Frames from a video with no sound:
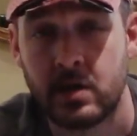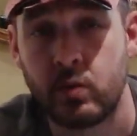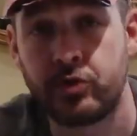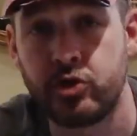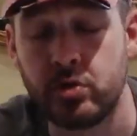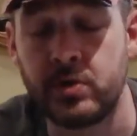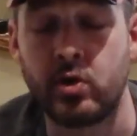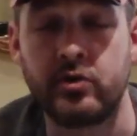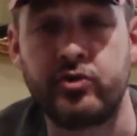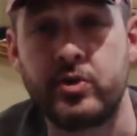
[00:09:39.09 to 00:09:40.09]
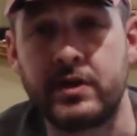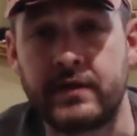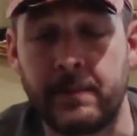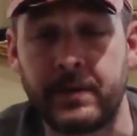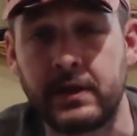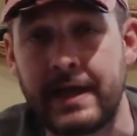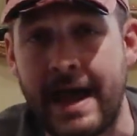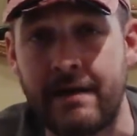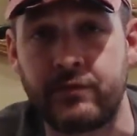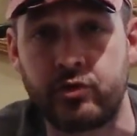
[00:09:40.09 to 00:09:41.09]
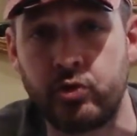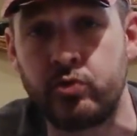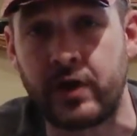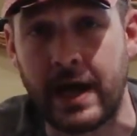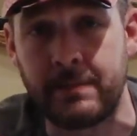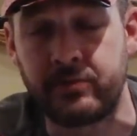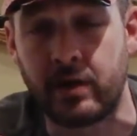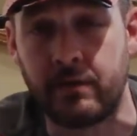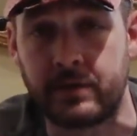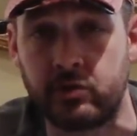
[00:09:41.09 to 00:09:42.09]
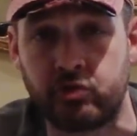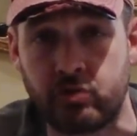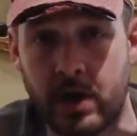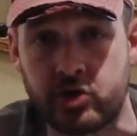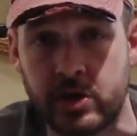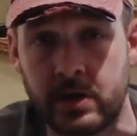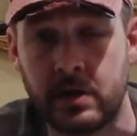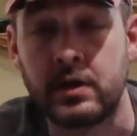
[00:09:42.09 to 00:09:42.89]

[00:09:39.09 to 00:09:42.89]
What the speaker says: with humidors you can typically have two types of construction.